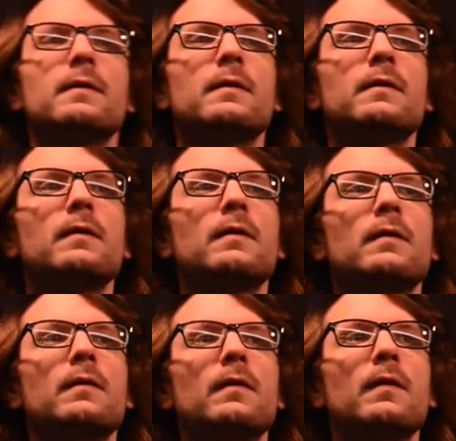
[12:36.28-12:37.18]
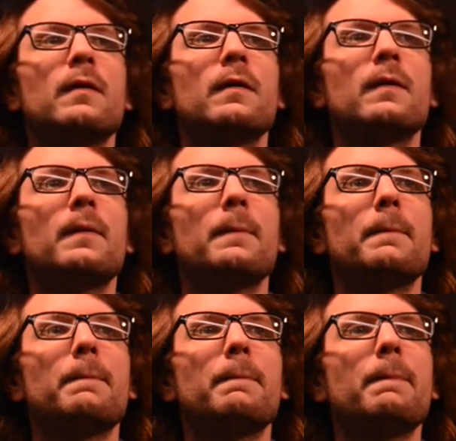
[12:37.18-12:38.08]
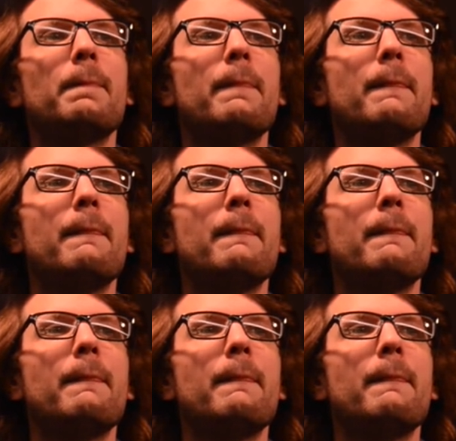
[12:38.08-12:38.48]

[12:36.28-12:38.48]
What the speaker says: Nobody speaks.